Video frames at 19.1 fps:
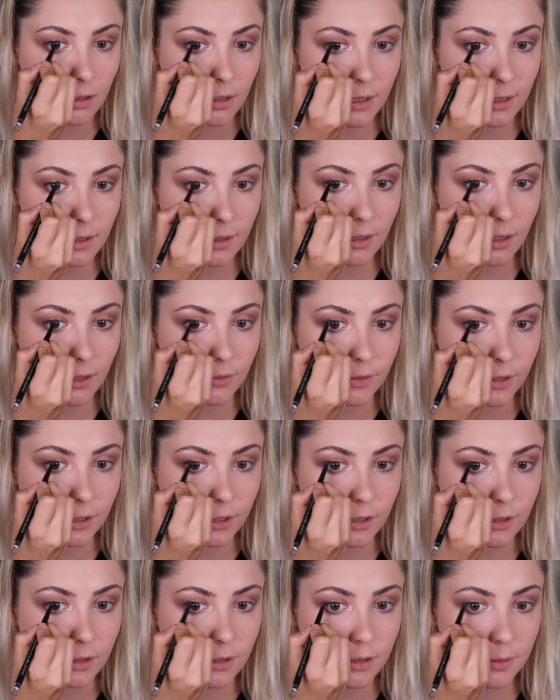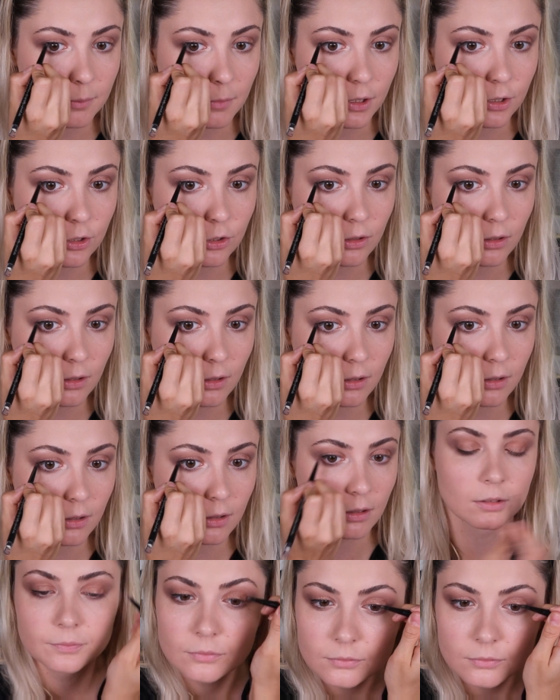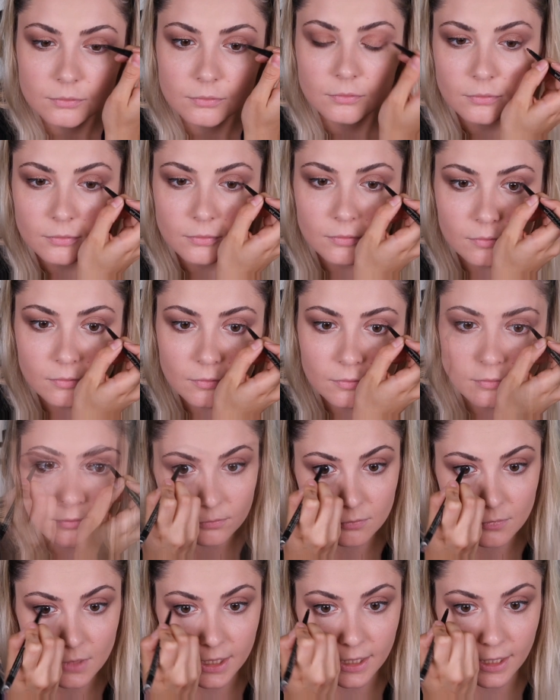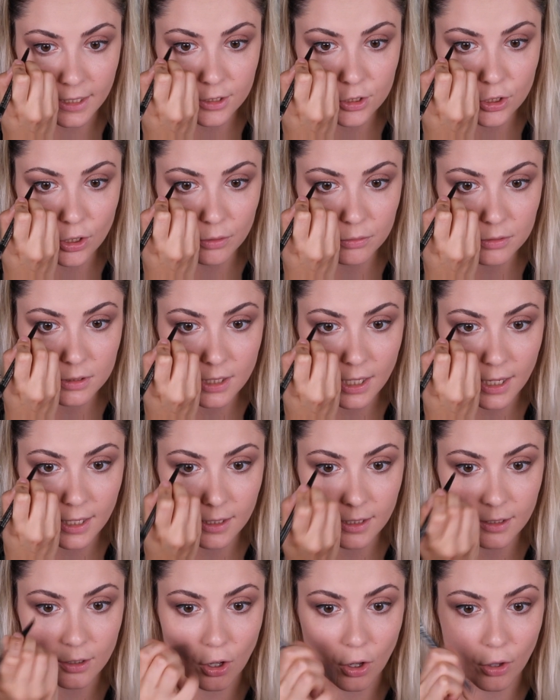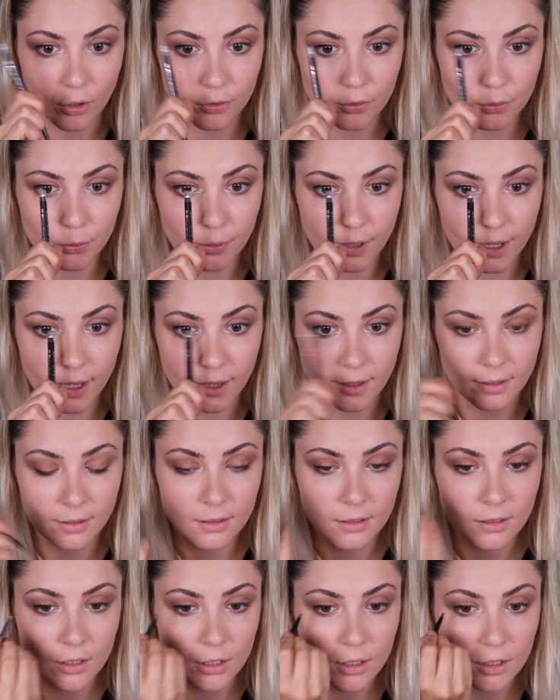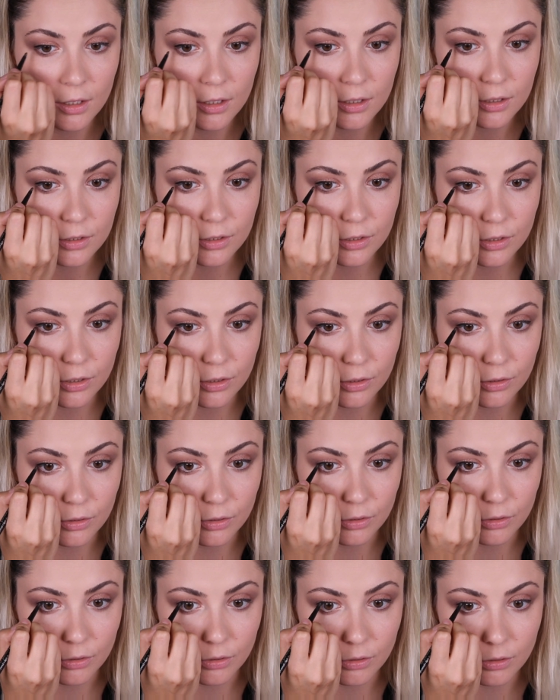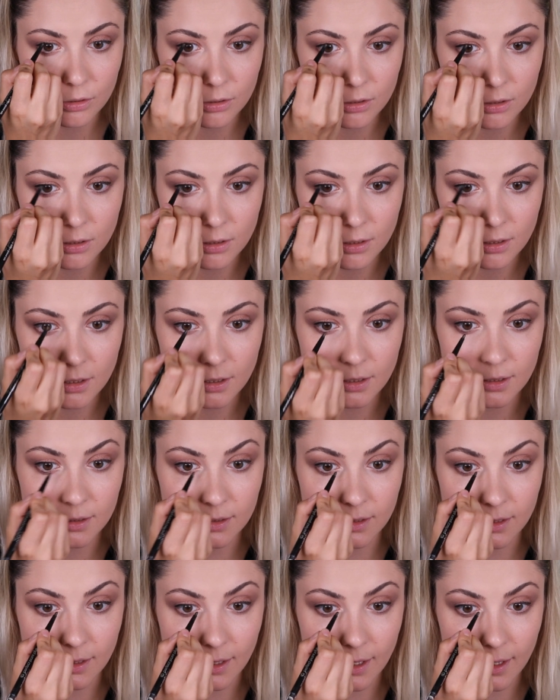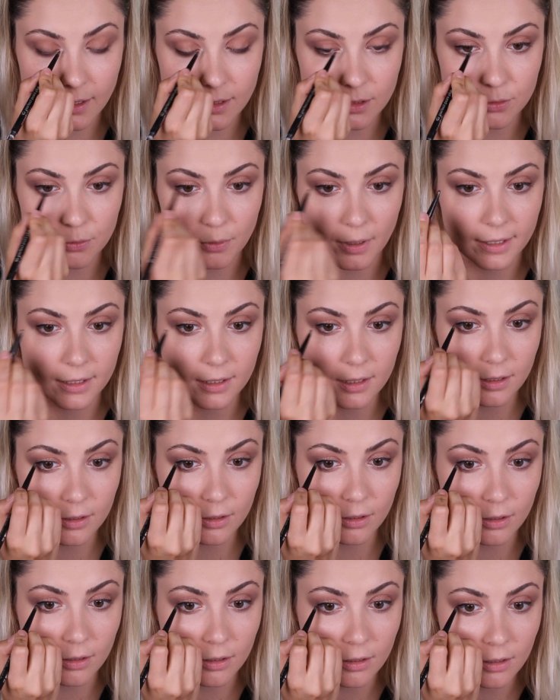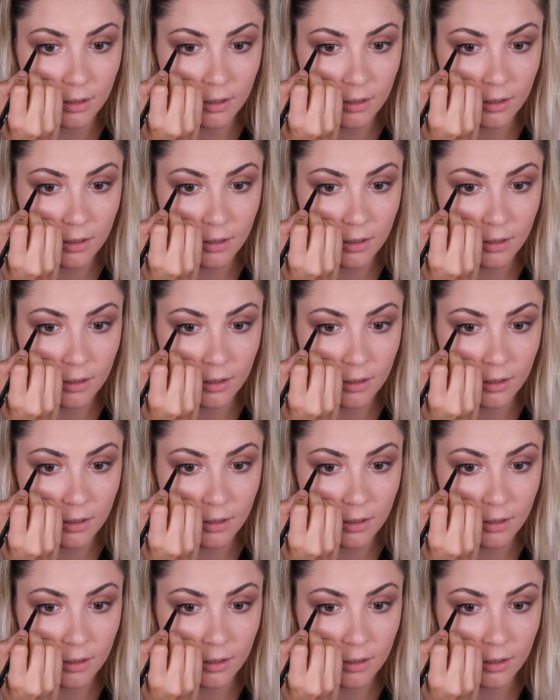I love a good smudge look. And I don't take it all the way to the end right here.